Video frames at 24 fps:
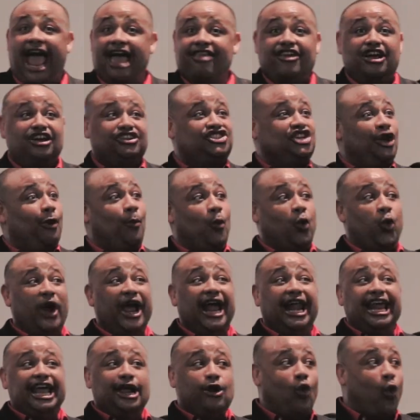and there's some
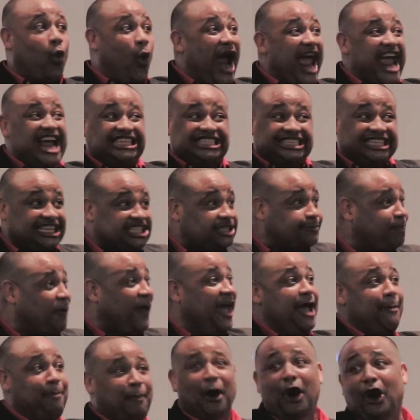really racist
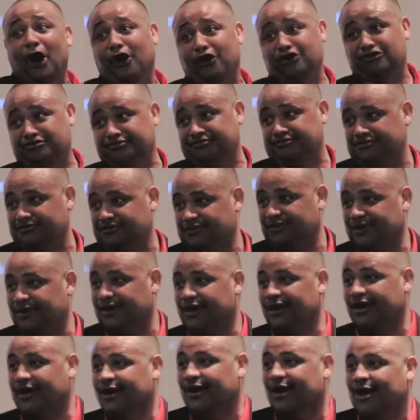people.
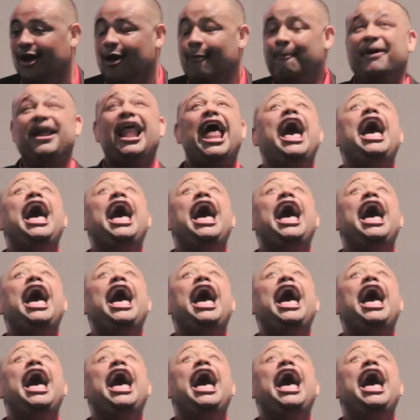But